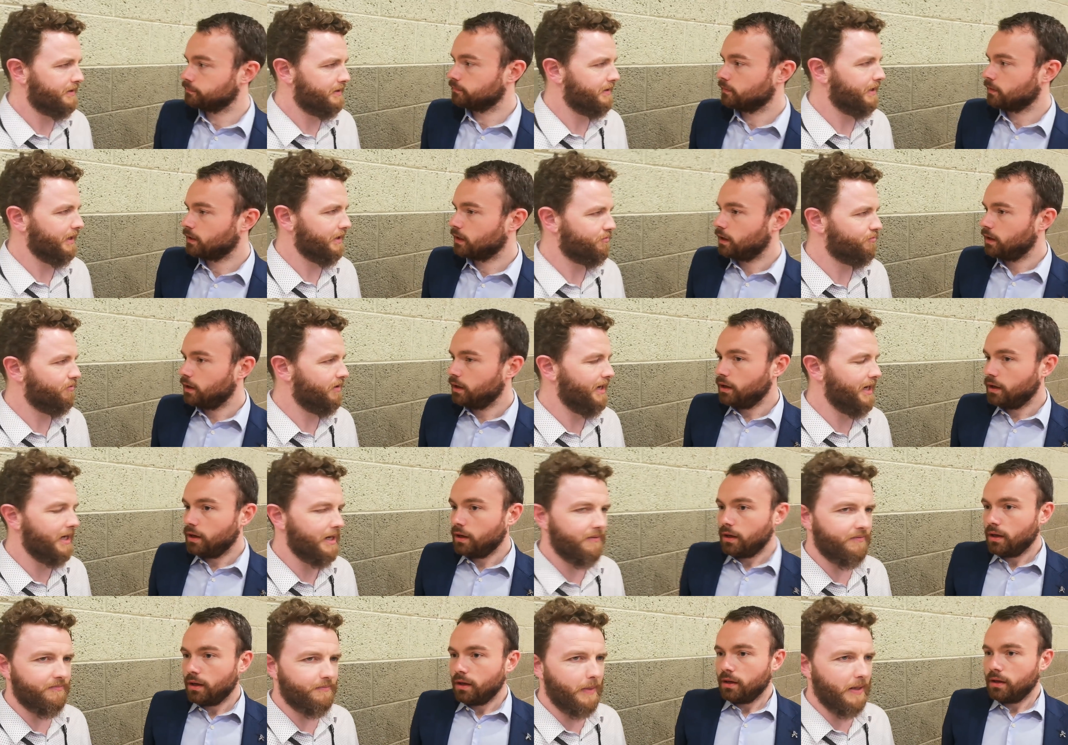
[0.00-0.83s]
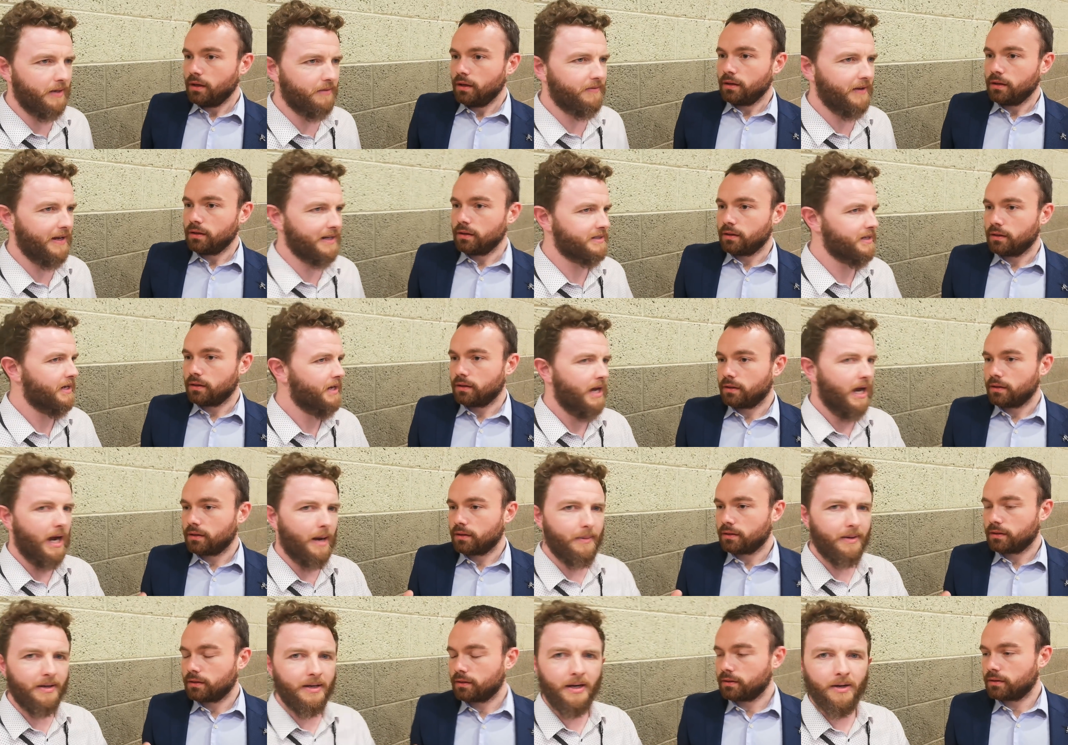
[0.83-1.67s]
Speaker 1: That's really been felt.
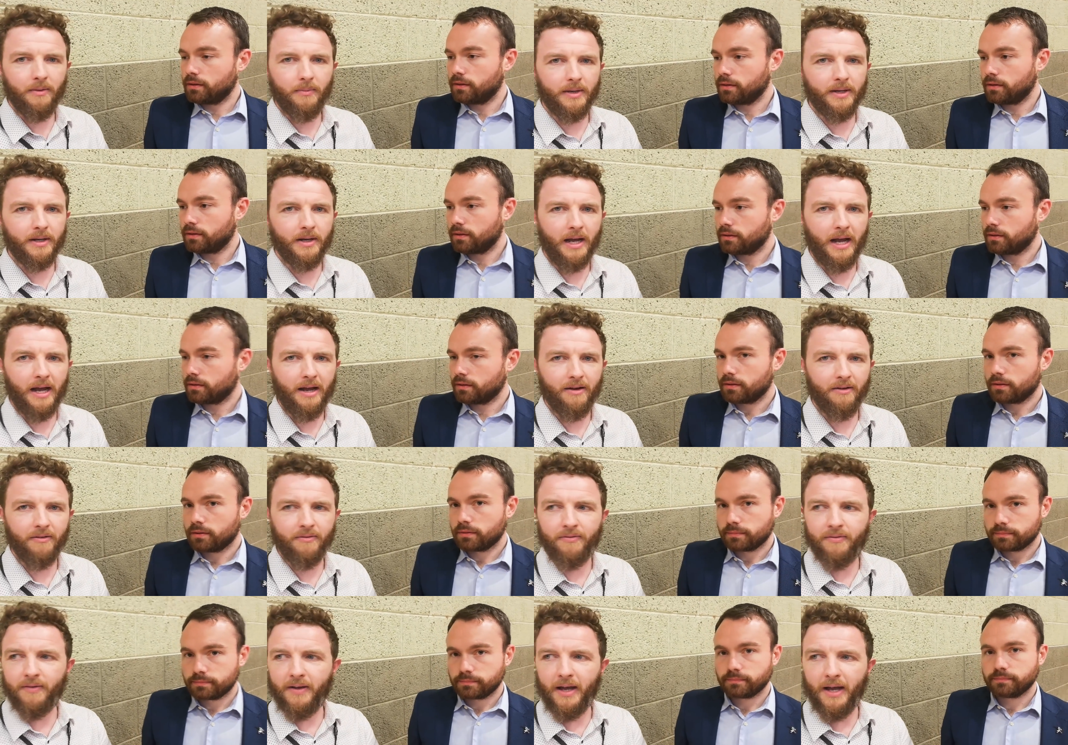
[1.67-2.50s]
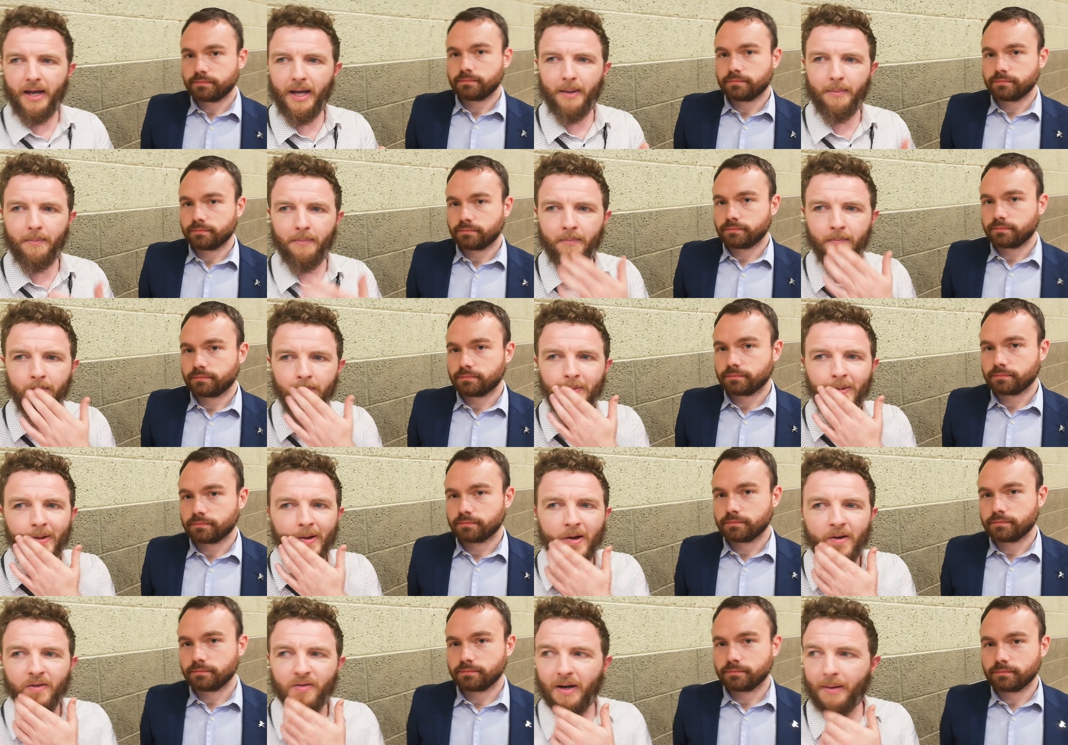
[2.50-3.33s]
I mean, here where you have
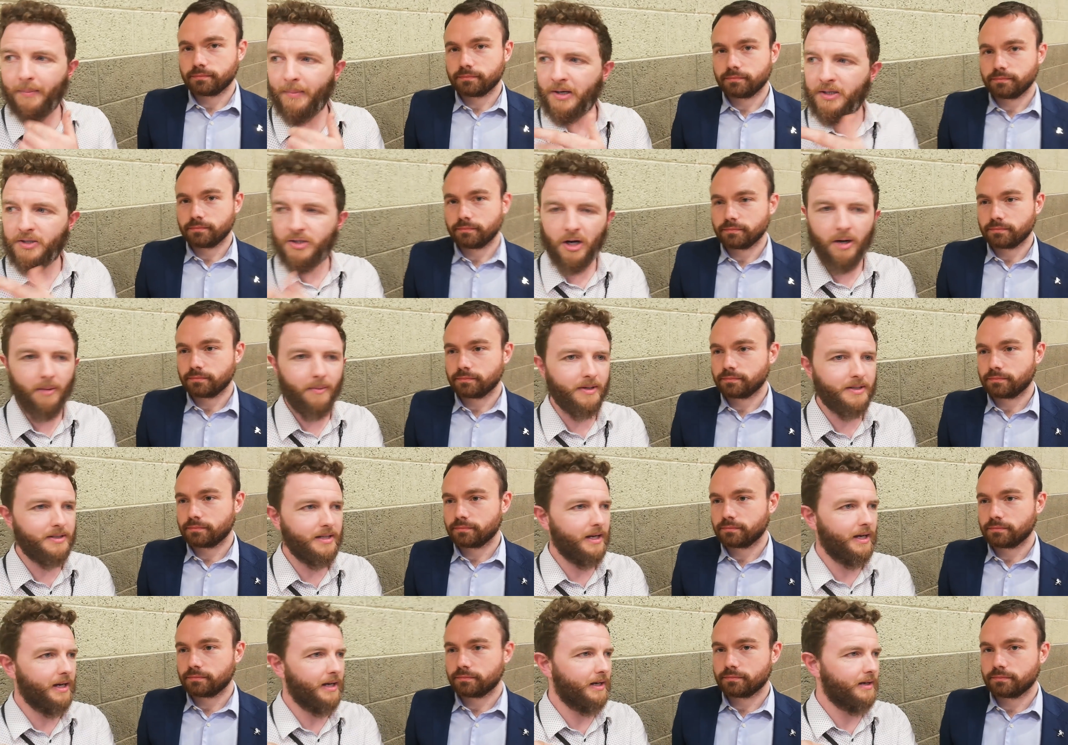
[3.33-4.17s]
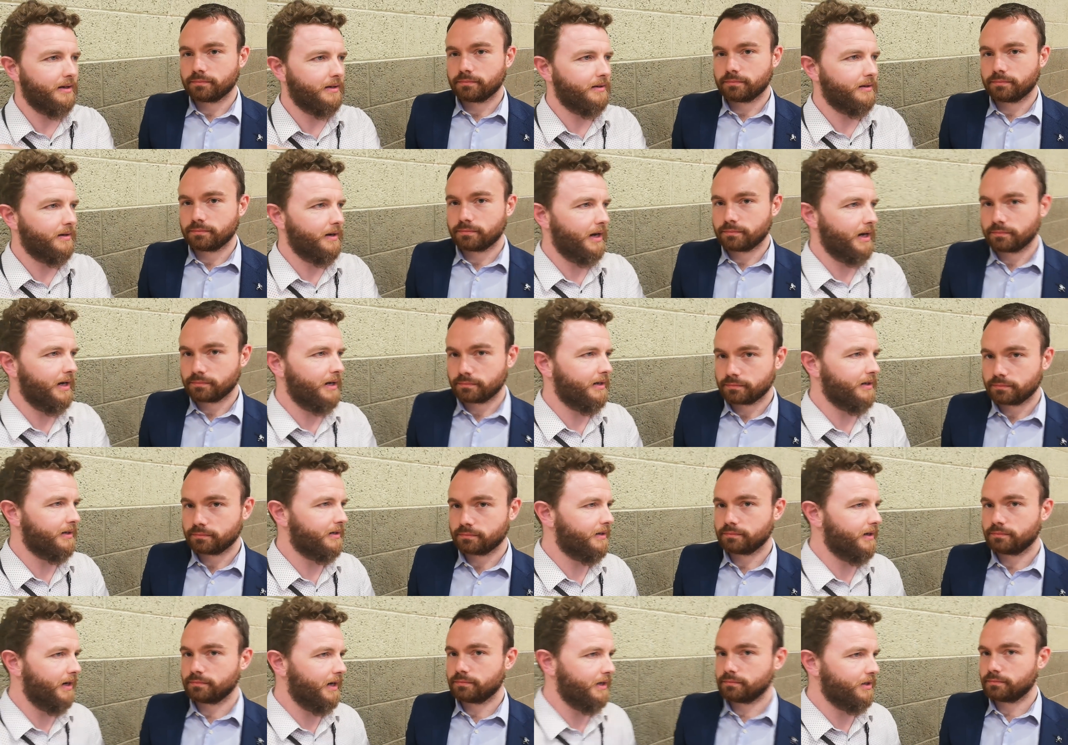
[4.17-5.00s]
Frank McDermott in
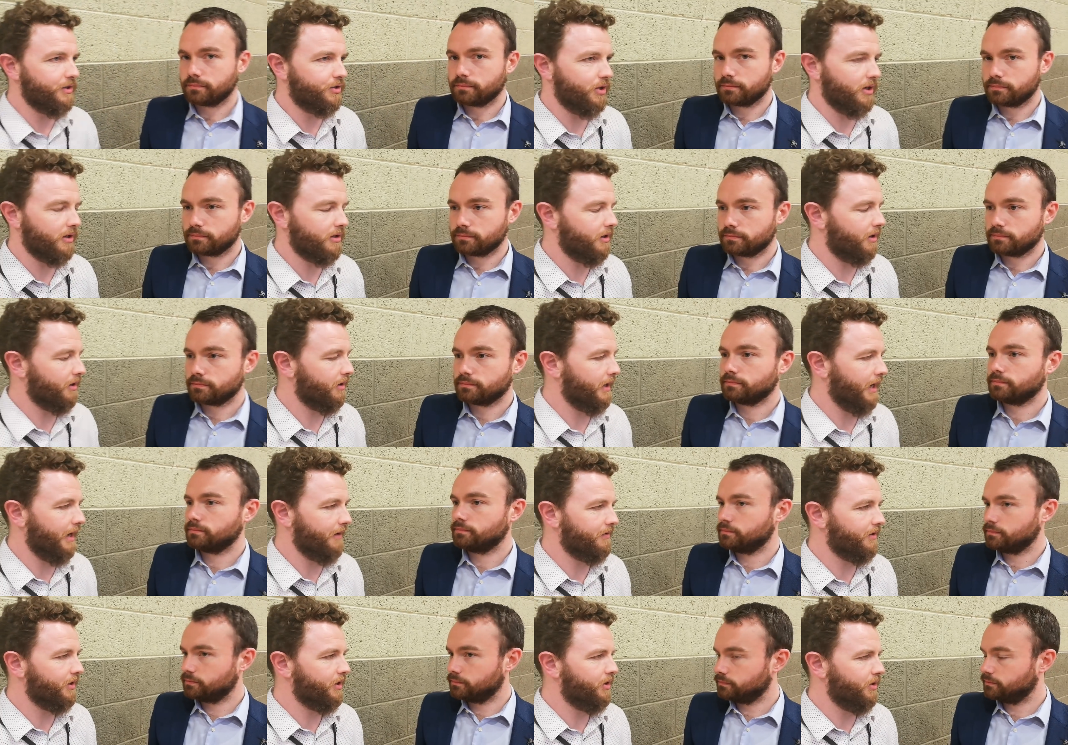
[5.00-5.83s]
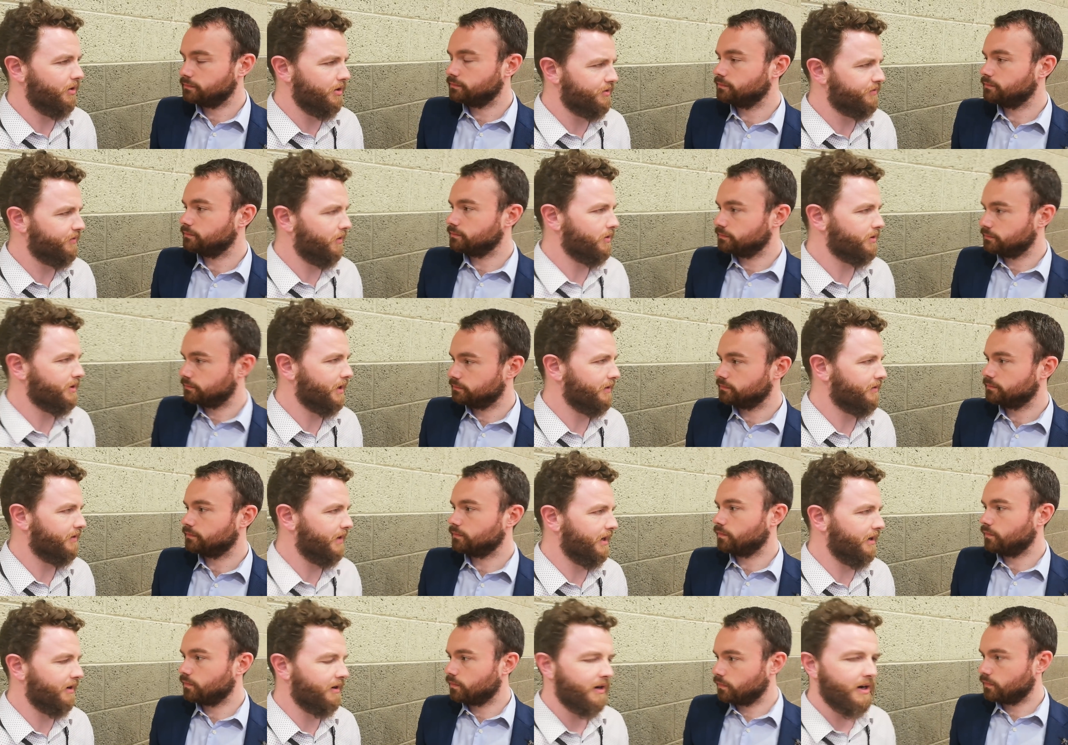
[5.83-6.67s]
Shercott having a huge vote
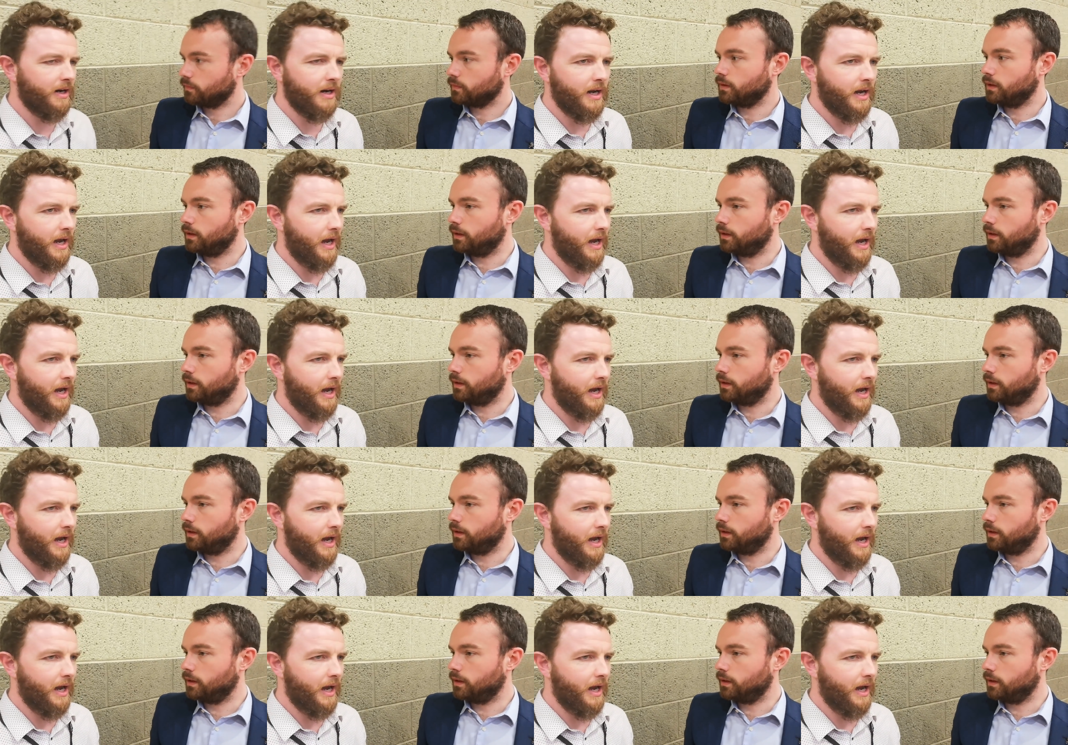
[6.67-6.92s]
out there.